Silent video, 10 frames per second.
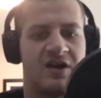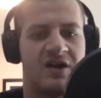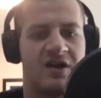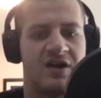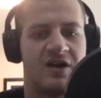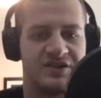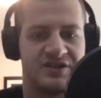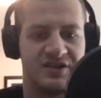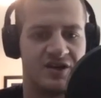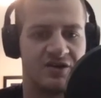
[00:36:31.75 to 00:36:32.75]
he's just an
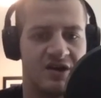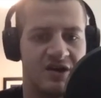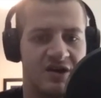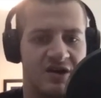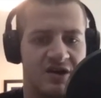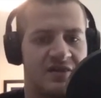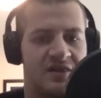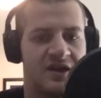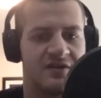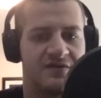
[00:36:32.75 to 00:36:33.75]
incredibly
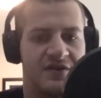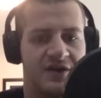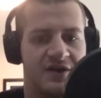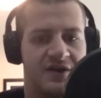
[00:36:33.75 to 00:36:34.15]
athletic fighter.